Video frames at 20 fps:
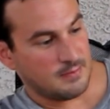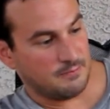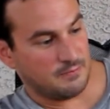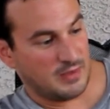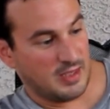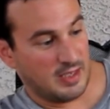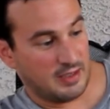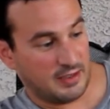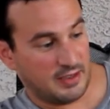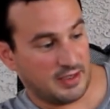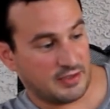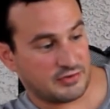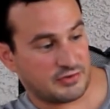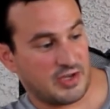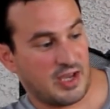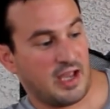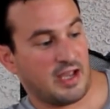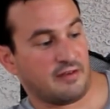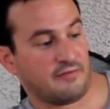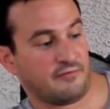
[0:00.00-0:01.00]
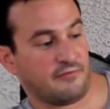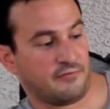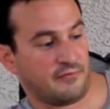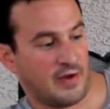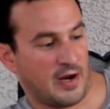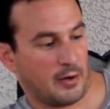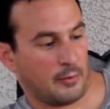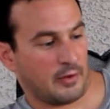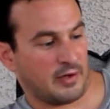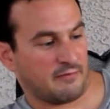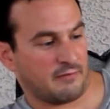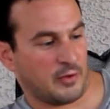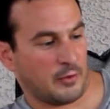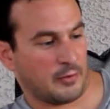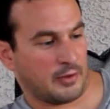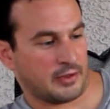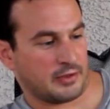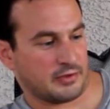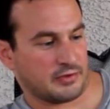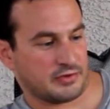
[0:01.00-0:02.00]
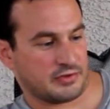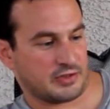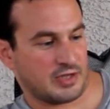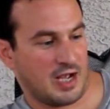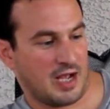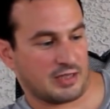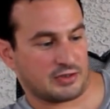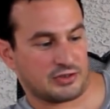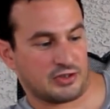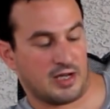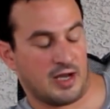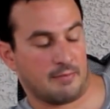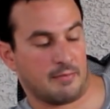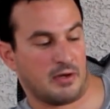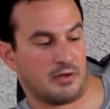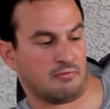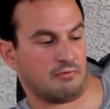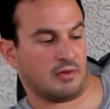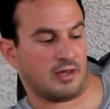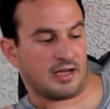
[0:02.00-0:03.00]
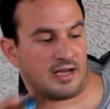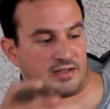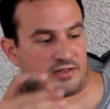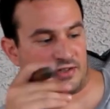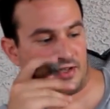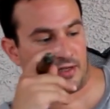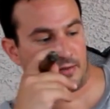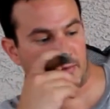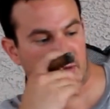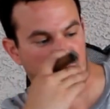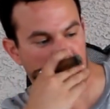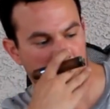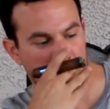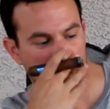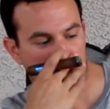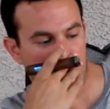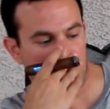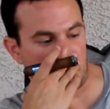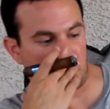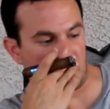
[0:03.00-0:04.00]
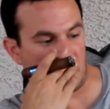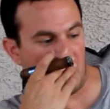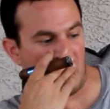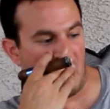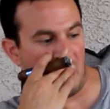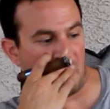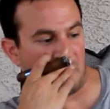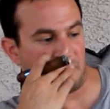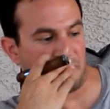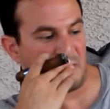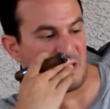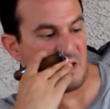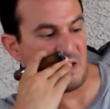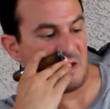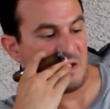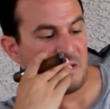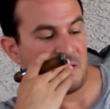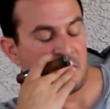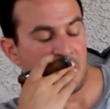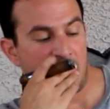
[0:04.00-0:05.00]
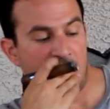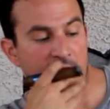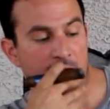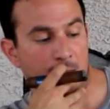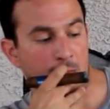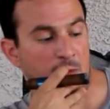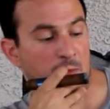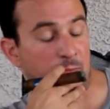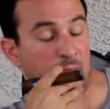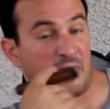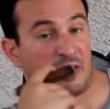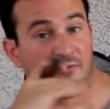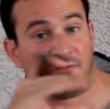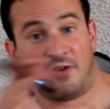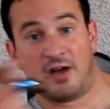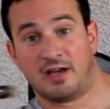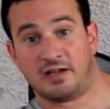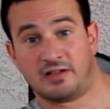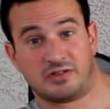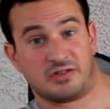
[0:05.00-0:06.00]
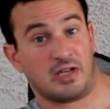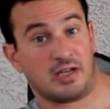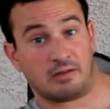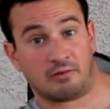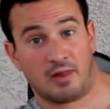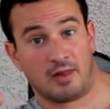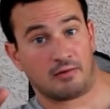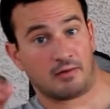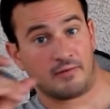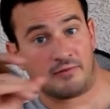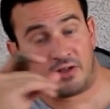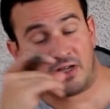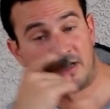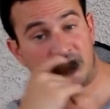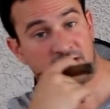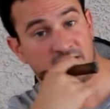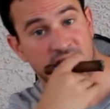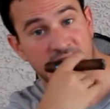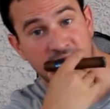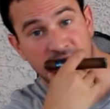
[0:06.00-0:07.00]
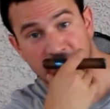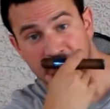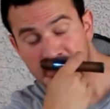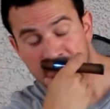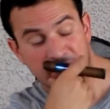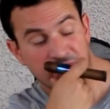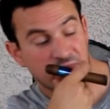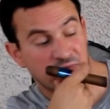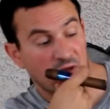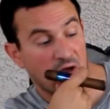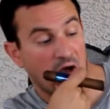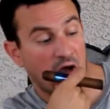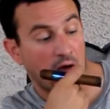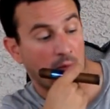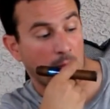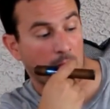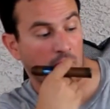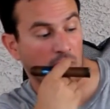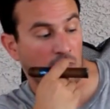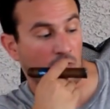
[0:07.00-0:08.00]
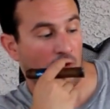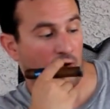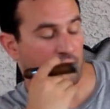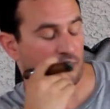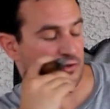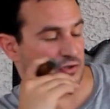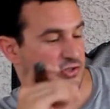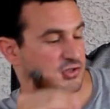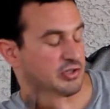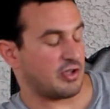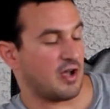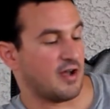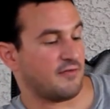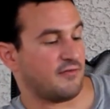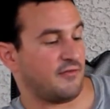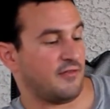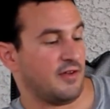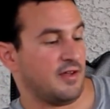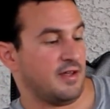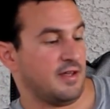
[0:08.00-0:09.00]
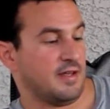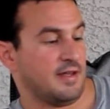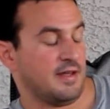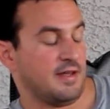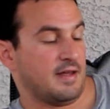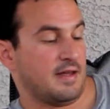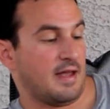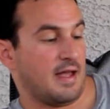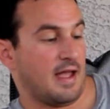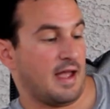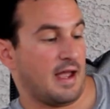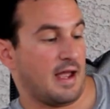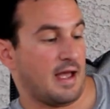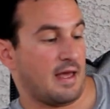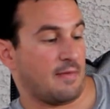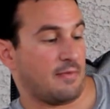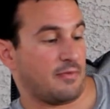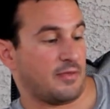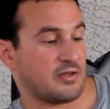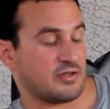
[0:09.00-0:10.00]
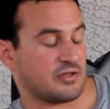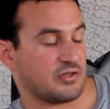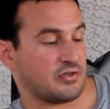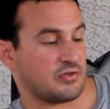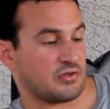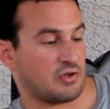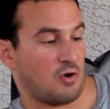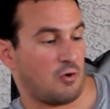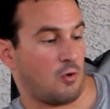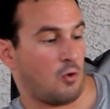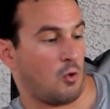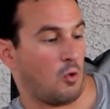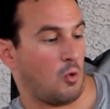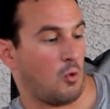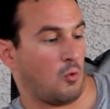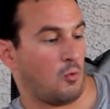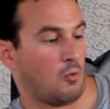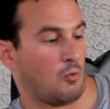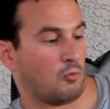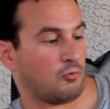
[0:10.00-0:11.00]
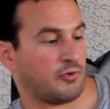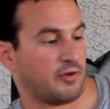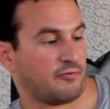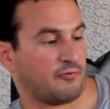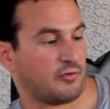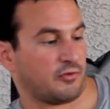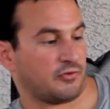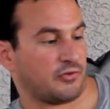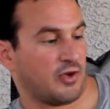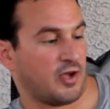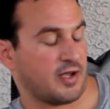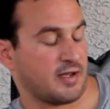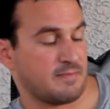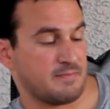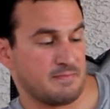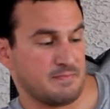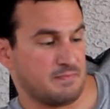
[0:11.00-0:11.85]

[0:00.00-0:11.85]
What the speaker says: It is a very, very good Scotch, and like I said, I'm a huge, big fan of say Glenlivet 18. Love the stuff, and this is a whole different type